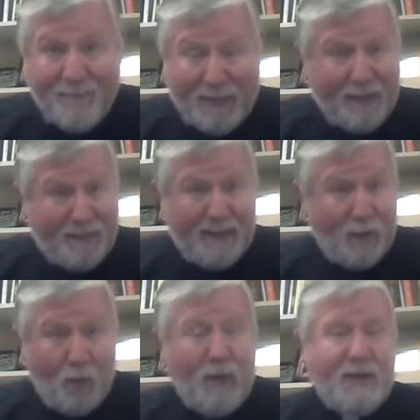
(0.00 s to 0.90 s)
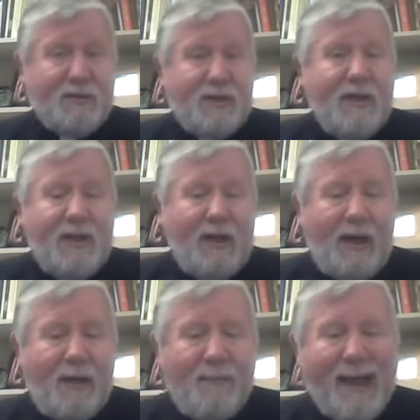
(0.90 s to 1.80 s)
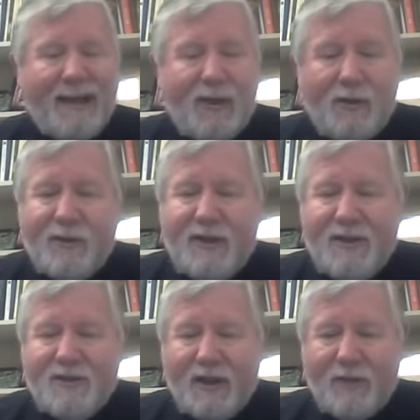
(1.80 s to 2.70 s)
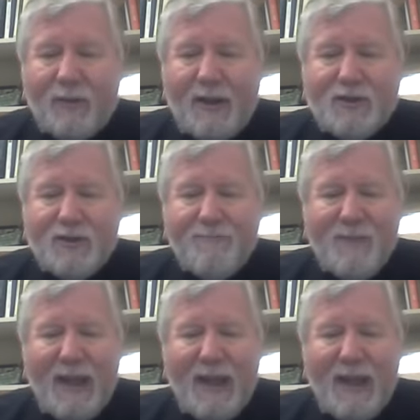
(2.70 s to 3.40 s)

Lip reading: Maybe it was macular degeneration.